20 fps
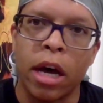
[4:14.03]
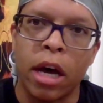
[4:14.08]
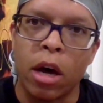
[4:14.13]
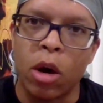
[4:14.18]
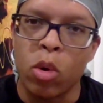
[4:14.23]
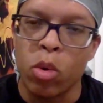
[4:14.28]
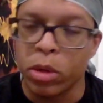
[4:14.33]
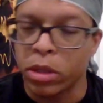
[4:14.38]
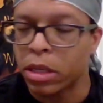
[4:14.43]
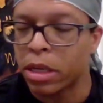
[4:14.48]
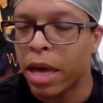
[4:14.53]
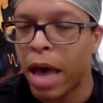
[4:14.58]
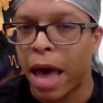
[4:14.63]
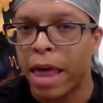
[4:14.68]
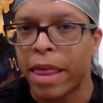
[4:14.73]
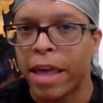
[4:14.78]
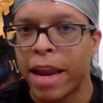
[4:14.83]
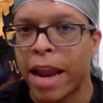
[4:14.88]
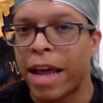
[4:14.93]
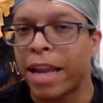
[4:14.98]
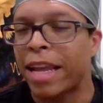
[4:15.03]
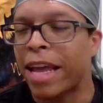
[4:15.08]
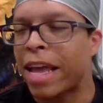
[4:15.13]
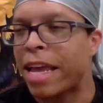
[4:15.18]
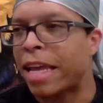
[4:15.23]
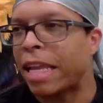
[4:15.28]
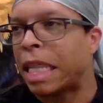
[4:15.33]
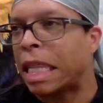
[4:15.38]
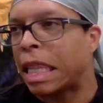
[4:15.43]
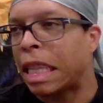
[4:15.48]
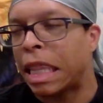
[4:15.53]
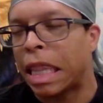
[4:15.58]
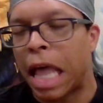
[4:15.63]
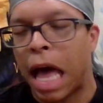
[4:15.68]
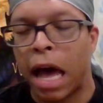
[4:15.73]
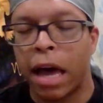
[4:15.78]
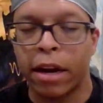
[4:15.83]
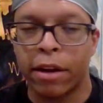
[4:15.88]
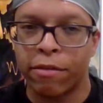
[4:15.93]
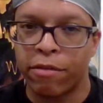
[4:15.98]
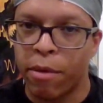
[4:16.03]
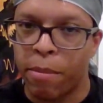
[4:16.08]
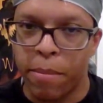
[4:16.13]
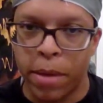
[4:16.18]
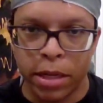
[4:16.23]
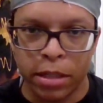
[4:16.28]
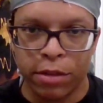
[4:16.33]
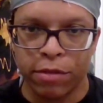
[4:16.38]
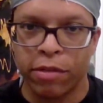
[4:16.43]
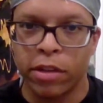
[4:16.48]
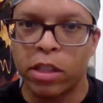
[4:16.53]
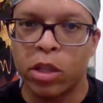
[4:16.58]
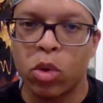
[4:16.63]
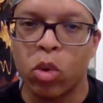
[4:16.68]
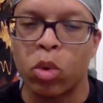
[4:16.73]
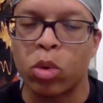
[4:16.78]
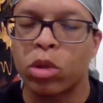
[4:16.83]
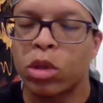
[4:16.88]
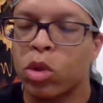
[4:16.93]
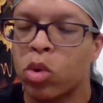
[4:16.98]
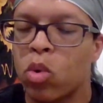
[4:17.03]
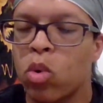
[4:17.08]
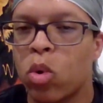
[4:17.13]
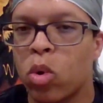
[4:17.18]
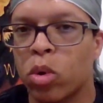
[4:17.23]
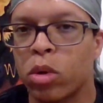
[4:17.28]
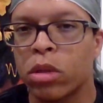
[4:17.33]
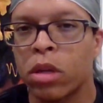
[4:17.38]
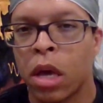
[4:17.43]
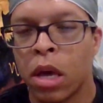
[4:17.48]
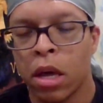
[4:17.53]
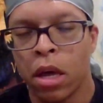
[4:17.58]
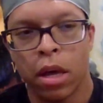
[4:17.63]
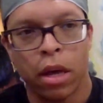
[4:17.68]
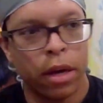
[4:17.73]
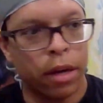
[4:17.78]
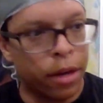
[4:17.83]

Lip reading: who was a guy that had a lot of immense physical tools,